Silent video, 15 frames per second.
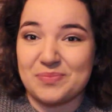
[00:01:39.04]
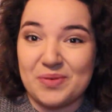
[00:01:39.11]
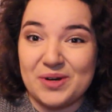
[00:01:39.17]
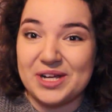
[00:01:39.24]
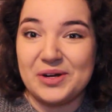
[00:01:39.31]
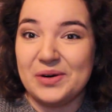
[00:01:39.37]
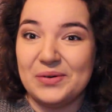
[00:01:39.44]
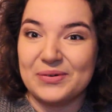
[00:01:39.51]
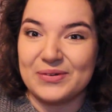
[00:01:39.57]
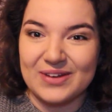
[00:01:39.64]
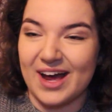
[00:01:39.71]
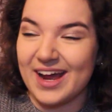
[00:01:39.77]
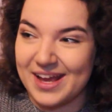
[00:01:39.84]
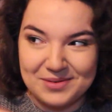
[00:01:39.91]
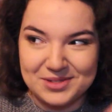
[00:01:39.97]
just pretty cool.
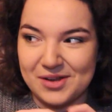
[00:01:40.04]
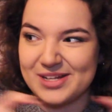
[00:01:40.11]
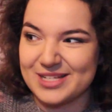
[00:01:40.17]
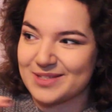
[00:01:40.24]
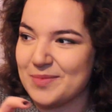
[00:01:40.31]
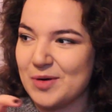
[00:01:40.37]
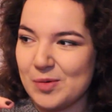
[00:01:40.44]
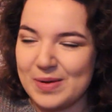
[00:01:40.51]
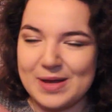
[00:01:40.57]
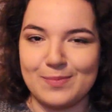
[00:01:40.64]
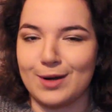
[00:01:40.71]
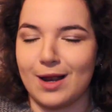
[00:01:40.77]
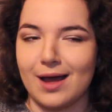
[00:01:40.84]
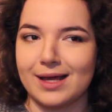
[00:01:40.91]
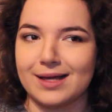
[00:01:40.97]
Like, it was only a small bit,
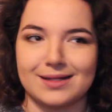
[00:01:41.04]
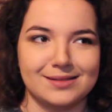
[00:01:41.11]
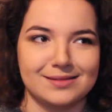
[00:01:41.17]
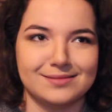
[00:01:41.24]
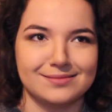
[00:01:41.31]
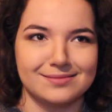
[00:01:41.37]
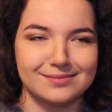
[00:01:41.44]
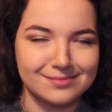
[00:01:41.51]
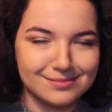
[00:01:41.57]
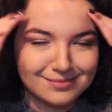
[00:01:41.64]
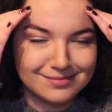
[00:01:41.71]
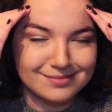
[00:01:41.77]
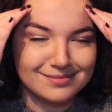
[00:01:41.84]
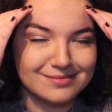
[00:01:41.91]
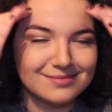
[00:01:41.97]
but like,
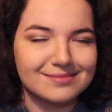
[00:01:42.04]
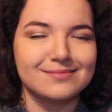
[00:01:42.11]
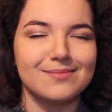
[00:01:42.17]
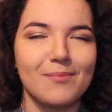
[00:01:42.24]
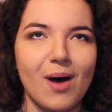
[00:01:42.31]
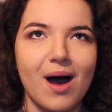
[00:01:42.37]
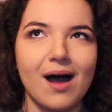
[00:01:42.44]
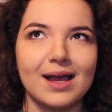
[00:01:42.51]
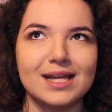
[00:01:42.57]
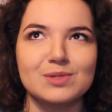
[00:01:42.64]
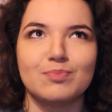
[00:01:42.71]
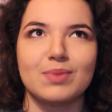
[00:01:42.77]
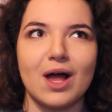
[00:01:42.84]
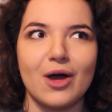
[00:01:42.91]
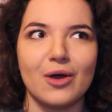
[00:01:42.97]

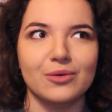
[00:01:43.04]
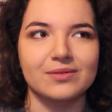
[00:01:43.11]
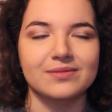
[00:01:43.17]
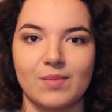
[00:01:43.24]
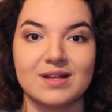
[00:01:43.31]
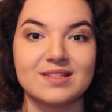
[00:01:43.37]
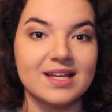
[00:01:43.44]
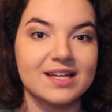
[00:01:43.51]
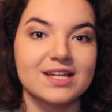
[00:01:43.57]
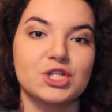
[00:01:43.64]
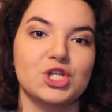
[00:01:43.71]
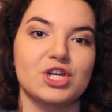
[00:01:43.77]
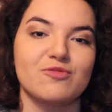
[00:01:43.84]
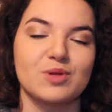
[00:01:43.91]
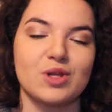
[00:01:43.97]
mind blown. My second
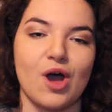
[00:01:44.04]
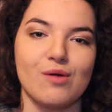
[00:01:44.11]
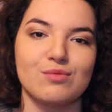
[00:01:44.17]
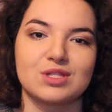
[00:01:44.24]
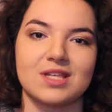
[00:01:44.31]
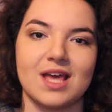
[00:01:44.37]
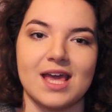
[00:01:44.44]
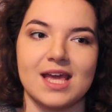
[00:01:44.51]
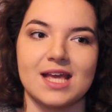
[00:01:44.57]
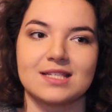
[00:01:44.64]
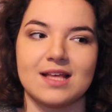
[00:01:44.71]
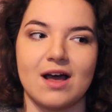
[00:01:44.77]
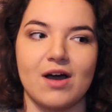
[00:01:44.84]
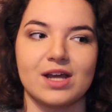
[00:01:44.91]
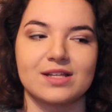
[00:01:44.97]
achievement, I would say, is
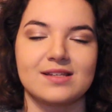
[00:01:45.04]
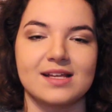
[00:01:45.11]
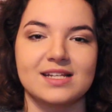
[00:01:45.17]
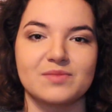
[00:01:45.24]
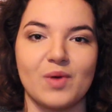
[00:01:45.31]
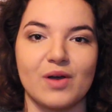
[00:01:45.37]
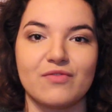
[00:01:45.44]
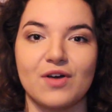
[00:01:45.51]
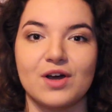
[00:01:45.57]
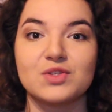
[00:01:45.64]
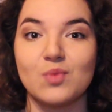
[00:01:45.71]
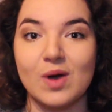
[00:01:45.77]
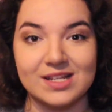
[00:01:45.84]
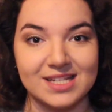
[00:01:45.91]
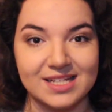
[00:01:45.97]
that I attended my
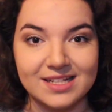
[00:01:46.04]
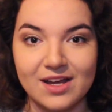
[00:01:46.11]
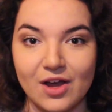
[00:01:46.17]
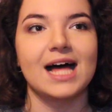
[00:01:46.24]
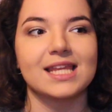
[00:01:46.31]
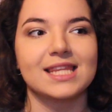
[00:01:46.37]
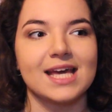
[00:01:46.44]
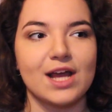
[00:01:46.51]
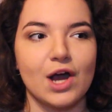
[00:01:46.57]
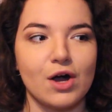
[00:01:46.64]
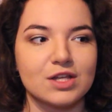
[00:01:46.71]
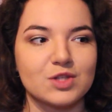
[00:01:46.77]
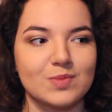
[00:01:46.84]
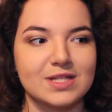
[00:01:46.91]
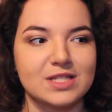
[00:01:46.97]
first wedding and they
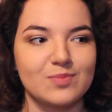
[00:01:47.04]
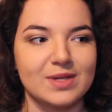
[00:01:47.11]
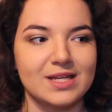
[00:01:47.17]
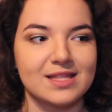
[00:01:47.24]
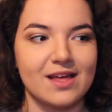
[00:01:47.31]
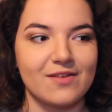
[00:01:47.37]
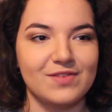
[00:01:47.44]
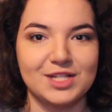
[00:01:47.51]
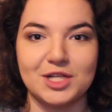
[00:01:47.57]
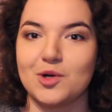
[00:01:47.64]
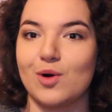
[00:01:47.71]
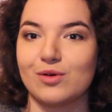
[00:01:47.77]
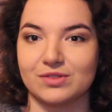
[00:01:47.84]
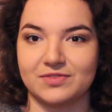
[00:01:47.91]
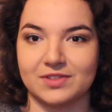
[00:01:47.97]
asked me to be their
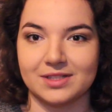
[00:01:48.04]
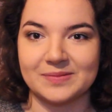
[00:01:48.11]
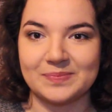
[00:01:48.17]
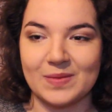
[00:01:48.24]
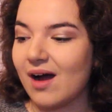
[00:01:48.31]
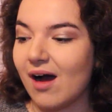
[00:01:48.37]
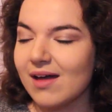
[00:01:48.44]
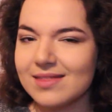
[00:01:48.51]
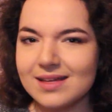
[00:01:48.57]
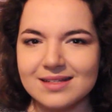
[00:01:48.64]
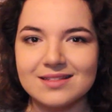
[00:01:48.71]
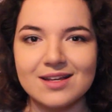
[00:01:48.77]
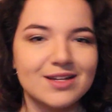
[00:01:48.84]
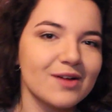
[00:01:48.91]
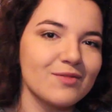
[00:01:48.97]
videographer. I think
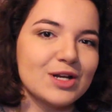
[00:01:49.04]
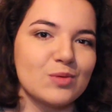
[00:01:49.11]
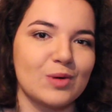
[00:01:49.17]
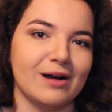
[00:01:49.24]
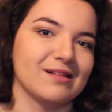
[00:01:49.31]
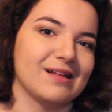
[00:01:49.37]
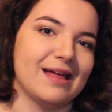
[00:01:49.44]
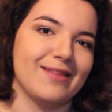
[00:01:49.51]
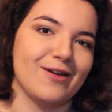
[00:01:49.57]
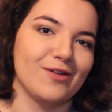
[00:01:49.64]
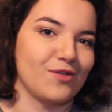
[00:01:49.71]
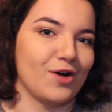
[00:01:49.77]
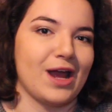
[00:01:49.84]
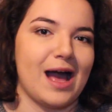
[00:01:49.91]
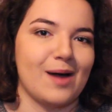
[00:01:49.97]
it turned out really well and they were
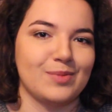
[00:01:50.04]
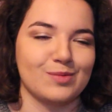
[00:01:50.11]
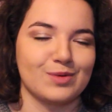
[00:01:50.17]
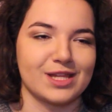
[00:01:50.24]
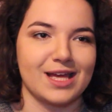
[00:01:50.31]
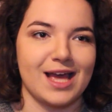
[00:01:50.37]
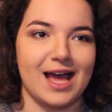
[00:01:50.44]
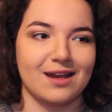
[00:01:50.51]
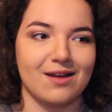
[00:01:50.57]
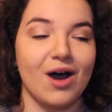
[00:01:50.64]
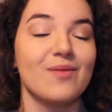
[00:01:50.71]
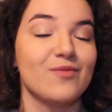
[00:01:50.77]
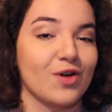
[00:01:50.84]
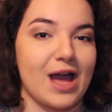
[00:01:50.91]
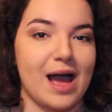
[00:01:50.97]
very happy with it, and
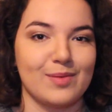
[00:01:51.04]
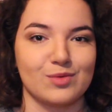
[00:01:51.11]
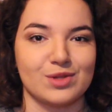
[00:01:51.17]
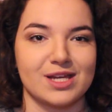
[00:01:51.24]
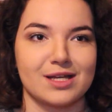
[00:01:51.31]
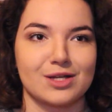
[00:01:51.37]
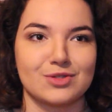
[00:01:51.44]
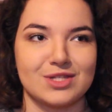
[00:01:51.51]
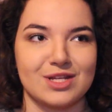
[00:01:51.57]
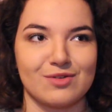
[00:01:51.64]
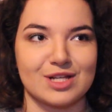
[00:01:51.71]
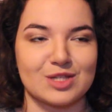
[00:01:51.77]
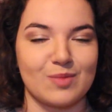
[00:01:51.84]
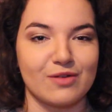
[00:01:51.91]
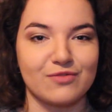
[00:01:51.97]
I'm very happy with it
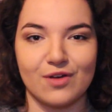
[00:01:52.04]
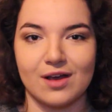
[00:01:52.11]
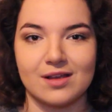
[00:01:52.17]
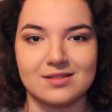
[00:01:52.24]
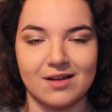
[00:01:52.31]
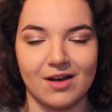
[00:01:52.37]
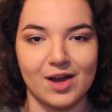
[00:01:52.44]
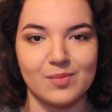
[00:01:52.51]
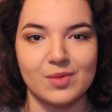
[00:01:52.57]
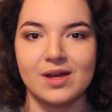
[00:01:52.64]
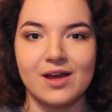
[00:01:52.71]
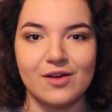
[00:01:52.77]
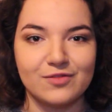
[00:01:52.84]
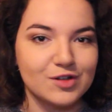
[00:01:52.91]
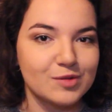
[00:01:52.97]
considering it's my first time
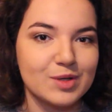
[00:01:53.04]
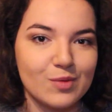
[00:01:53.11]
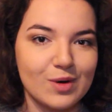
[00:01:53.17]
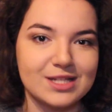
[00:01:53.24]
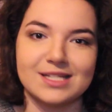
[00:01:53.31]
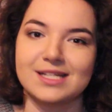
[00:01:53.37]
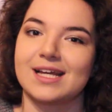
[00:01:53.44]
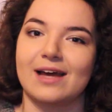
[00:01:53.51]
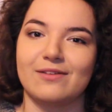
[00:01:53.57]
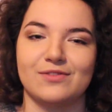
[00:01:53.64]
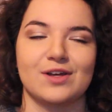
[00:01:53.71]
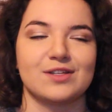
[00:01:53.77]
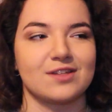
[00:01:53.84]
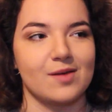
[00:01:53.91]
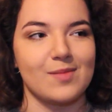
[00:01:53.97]
filming a wedding and
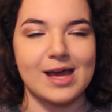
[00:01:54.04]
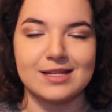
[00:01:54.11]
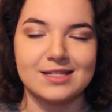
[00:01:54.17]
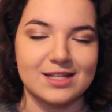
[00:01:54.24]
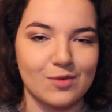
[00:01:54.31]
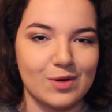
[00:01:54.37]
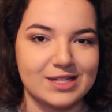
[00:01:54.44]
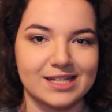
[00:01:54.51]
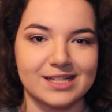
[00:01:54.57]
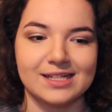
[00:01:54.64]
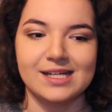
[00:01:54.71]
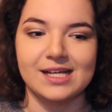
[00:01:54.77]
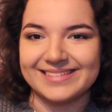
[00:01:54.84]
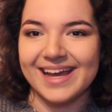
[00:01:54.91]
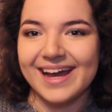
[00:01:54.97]
first time editing a wedding.
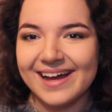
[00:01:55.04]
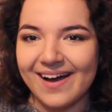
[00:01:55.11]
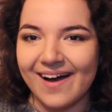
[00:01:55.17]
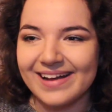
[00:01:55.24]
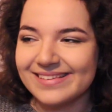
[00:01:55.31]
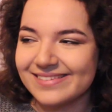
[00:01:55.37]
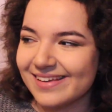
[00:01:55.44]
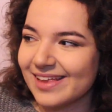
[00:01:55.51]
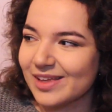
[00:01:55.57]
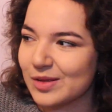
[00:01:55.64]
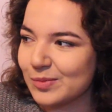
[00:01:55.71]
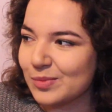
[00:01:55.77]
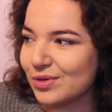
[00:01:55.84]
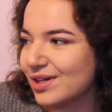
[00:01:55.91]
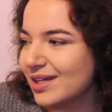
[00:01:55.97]
Yeah, I'd say that's
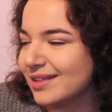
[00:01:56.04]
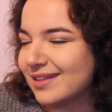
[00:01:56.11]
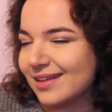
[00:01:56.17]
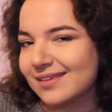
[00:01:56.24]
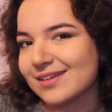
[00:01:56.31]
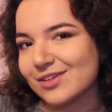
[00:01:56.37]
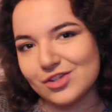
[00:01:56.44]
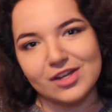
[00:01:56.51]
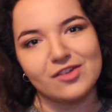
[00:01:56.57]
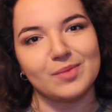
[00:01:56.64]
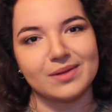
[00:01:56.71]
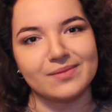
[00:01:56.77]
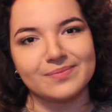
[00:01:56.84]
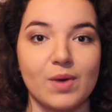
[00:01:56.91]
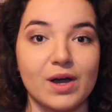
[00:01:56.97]
a pretty decent
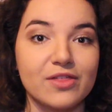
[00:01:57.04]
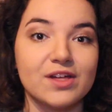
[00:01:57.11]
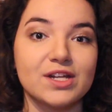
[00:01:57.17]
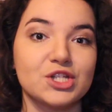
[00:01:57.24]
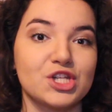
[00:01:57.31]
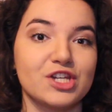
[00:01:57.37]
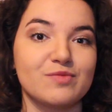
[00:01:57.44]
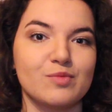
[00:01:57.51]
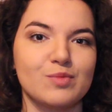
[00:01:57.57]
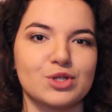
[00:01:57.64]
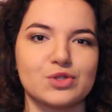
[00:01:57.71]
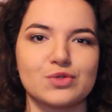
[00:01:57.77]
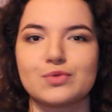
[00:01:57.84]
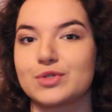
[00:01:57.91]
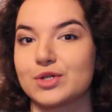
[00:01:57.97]
achievement. My third achievement,
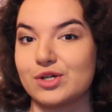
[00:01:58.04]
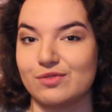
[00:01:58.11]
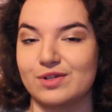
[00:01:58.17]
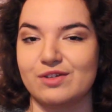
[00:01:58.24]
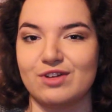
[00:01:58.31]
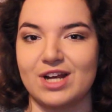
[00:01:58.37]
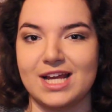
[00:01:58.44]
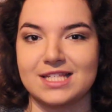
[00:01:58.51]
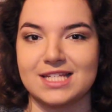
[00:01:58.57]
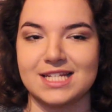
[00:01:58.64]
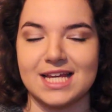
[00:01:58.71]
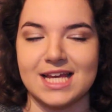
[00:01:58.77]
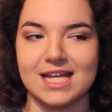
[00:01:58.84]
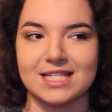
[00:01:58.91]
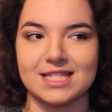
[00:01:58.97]
which is also career
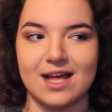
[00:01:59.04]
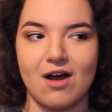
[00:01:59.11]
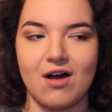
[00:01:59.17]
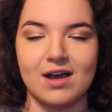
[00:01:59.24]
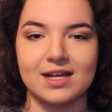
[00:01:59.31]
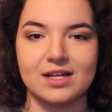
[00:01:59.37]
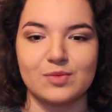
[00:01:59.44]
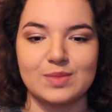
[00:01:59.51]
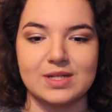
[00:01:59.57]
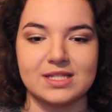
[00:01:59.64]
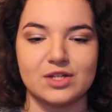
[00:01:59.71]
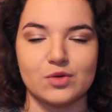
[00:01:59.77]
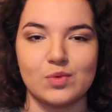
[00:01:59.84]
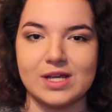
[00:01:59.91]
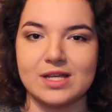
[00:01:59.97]
related, is that I
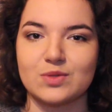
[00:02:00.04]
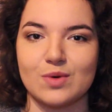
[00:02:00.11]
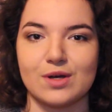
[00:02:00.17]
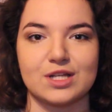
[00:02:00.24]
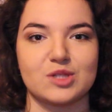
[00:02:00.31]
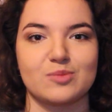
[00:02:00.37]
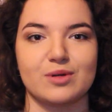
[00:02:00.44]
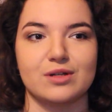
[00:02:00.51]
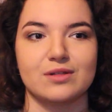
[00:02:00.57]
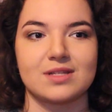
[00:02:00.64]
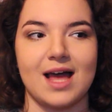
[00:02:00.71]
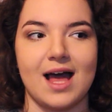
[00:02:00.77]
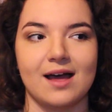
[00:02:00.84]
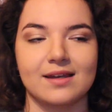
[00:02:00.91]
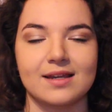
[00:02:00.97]
completed a week's work experience
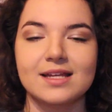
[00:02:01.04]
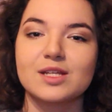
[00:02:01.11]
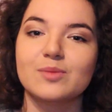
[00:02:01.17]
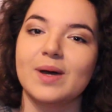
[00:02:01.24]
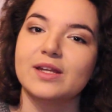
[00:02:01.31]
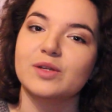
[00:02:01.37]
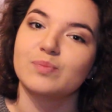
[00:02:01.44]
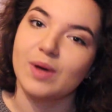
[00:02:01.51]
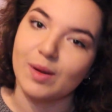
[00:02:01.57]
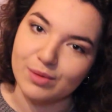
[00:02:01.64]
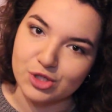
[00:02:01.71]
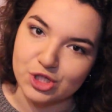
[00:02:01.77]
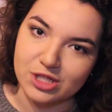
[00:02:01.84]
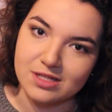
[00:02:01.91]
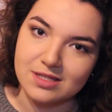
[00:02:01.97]
at an independent
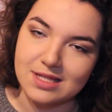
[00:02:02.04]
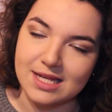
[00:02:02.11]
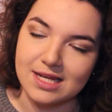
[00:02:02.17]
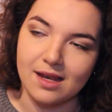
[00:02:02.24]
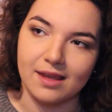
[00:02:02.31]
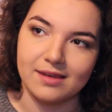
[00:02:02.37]
publisher's in